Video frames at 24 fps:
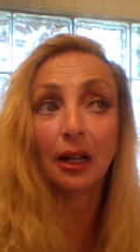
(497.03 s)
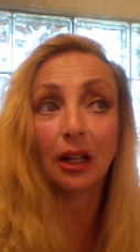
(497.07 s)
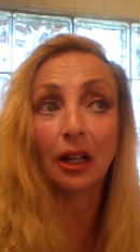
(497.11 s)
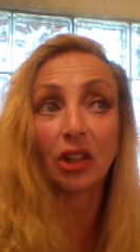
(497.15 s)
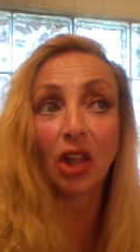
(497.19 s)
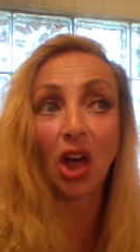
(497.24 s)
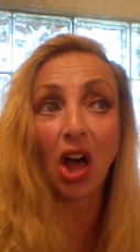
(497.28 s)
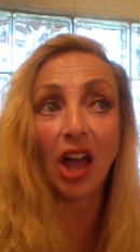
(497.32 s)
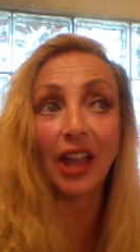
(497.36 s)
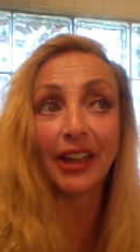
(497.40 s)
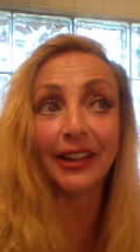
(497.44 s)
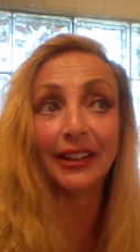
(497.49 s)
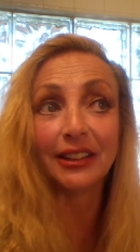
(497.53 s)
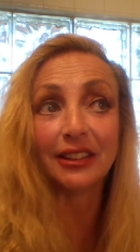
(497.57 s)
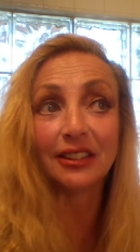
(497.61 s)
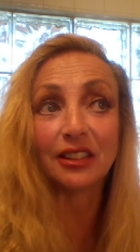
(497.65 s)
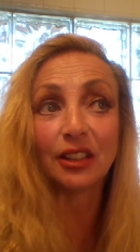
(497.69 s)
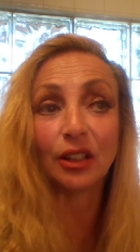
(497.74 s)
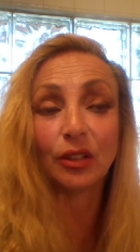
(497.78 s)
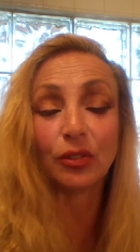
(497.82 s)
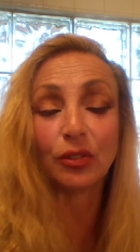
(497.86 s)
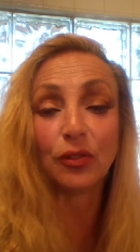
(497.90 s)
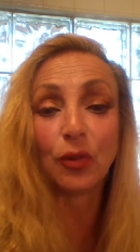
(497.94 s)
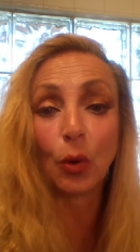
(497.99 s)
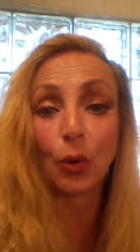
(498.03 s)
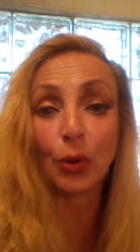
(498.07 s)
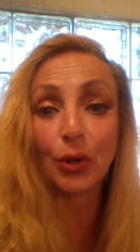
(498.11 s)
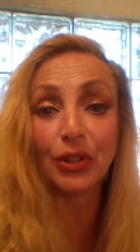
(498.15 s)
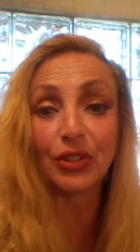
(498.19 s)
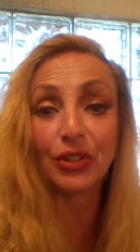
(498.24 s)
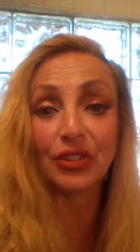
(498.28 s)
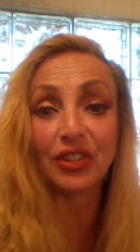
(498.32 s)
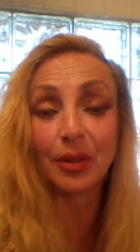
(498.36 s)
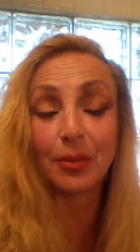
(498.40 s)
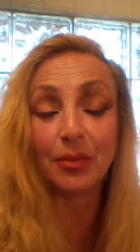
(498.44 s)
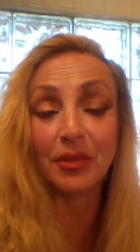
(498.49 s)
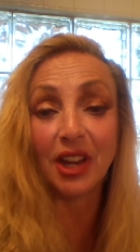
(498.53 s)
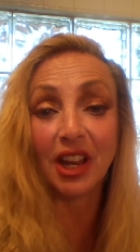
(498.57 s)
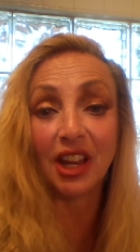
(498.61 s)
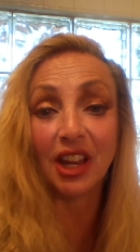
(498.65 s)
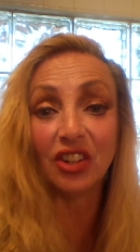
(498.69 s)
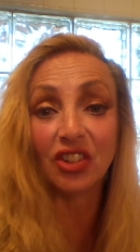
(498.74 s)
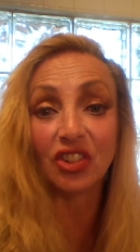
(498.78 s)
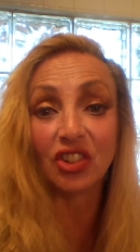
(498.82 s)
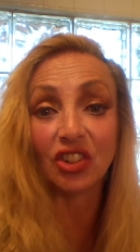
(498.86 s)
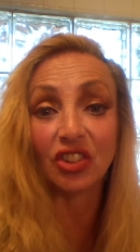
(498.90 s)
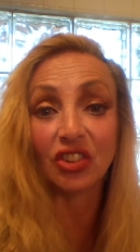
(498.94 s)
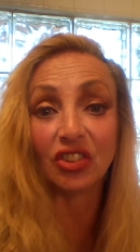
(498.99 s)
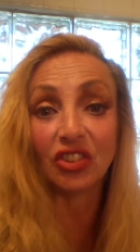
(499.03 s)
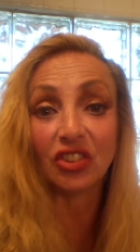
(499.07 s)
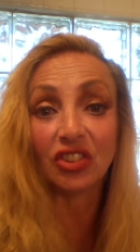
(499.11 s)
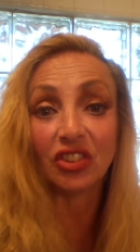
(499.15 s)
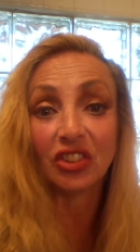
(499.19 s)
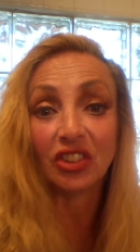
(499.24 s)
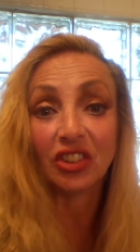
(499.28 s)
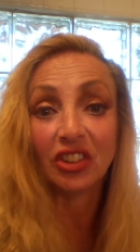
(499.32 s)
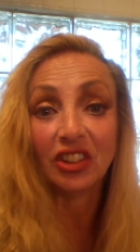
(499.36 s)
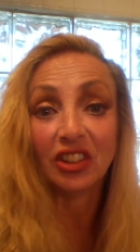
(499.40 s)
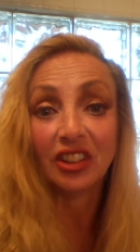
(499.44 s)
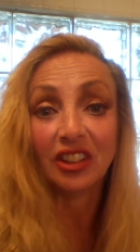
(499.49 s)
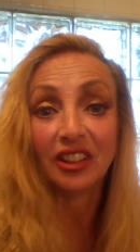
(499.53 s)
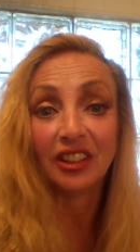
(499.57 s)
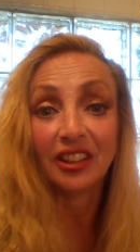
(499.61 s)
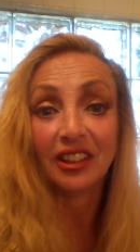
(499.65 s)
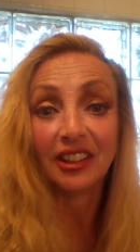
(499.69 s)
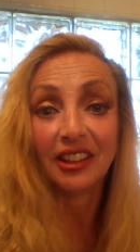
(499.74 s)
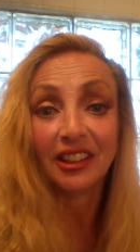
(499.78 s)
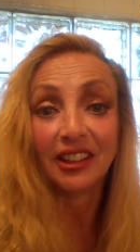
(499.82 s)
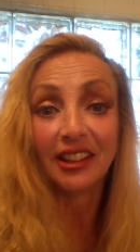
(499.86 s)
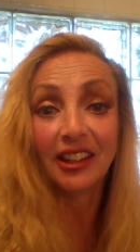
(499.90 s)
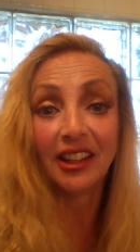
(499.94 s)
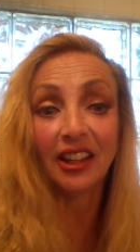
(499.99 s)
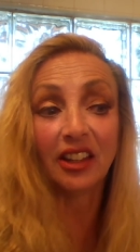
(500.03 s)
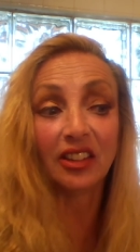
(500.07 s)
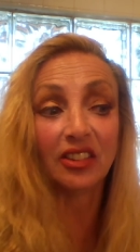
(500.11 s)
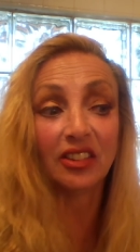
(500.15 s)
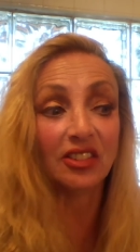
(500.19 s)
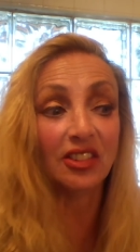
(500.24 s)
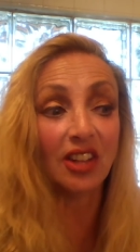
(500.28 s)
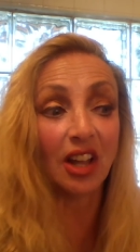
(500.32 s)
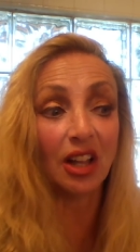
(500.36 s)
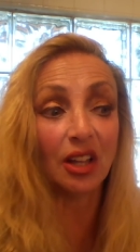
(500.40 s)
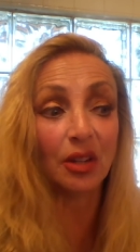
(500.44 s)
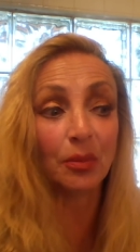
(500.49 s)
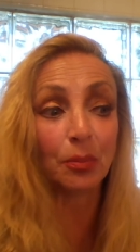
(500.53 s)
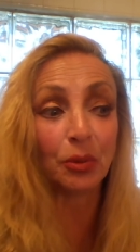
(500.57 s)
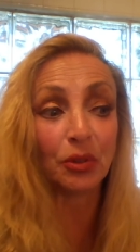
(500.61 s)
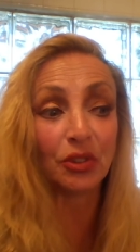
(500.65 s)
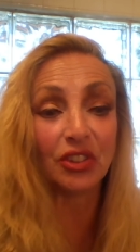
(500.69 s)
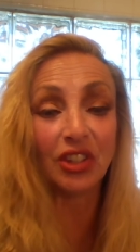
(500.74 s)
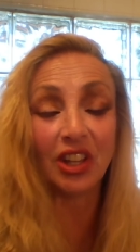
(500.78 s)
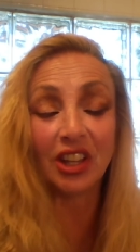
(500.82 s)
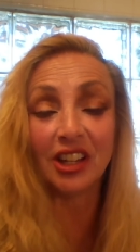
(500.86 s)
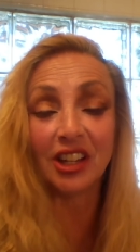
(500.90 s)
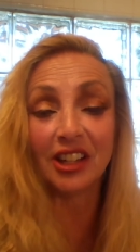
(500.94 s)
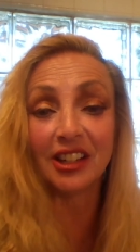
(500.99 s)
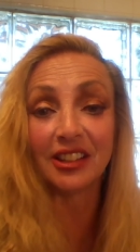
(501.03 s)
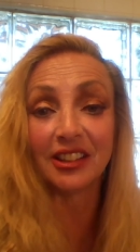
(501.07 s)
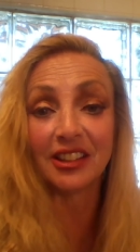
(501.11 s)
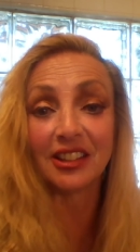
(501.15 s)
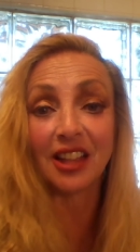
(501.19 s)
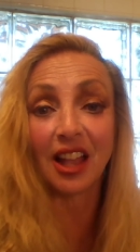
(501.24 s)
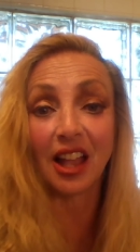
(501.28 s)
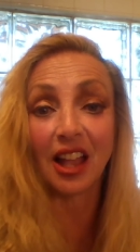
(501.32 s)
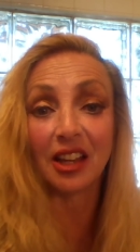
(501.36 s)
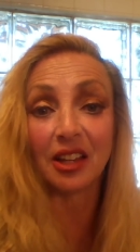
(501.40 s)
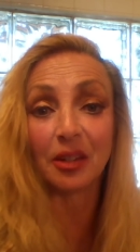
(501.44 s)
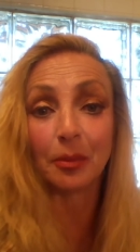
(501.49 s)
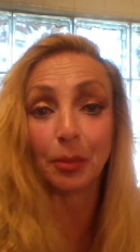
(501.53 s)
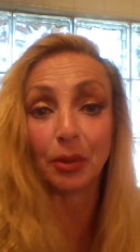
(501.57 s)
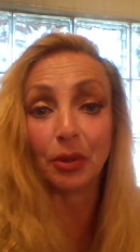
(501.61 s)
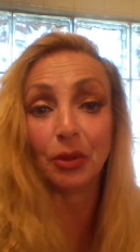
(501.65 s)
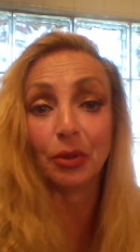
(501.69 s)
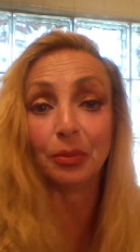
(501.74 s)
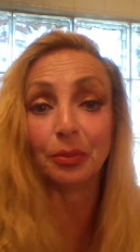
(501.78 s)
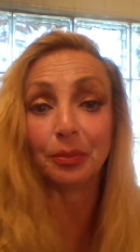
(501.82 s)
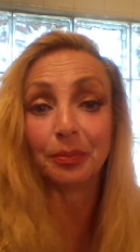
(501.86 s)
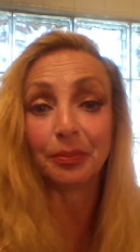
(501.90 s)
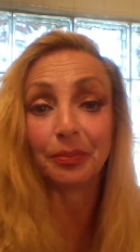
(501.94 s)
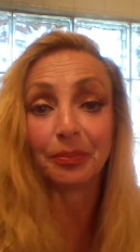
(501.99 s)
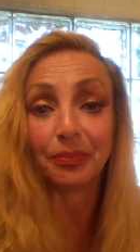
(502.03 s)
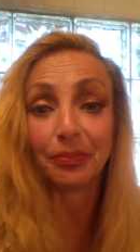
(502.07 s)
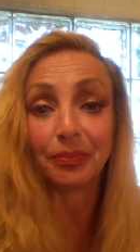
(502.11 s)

alliance of forty-some nations is done, presented, and signed. Boom.